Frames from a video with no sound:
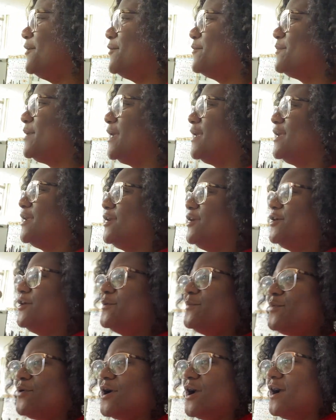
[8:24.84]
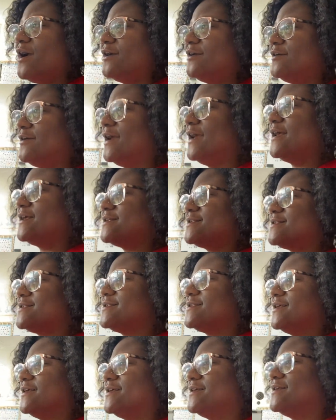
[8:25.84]
Making good
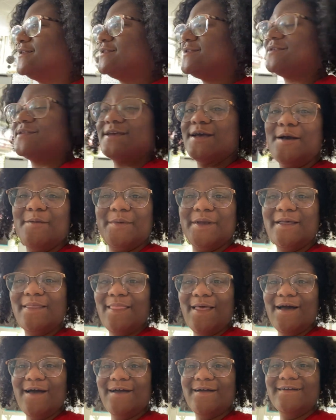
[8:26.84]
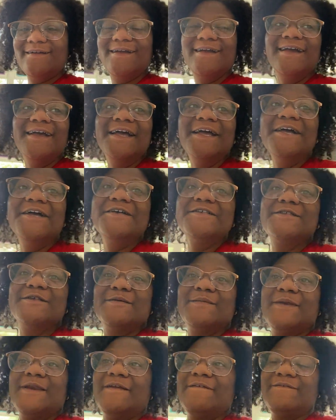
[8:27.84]
progress. It's coming along. So
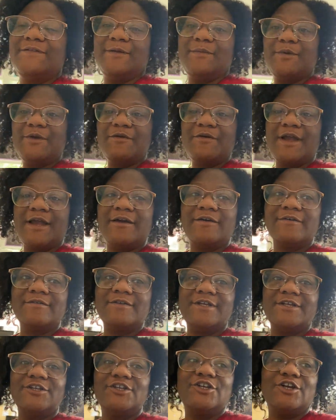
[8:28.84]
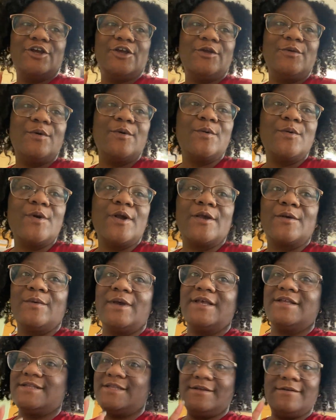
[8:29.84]
I'm gonna flip you around and show you what we're working
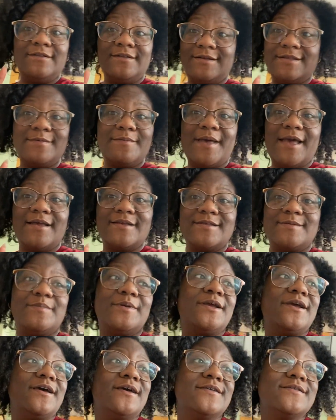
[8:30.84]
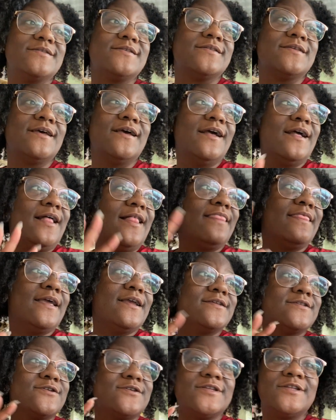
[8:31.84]
with. It still looks a mess because
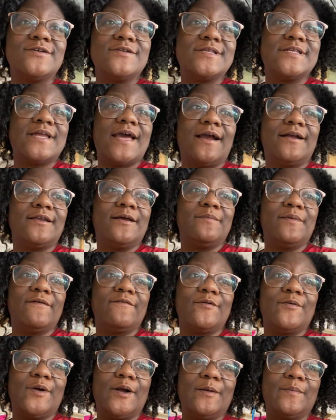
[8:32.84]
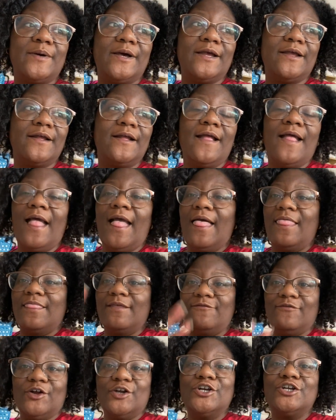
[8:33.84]
things are still stacked up everywhere, but the
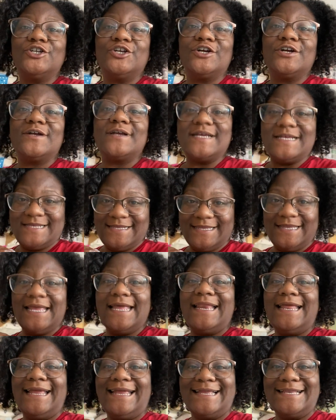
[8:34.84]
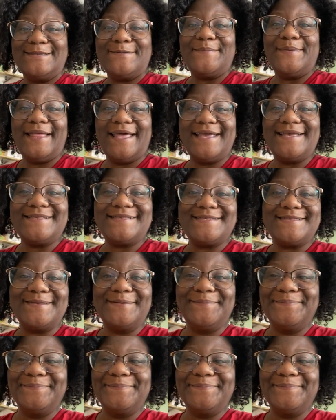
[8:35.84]
furniture is getting into place.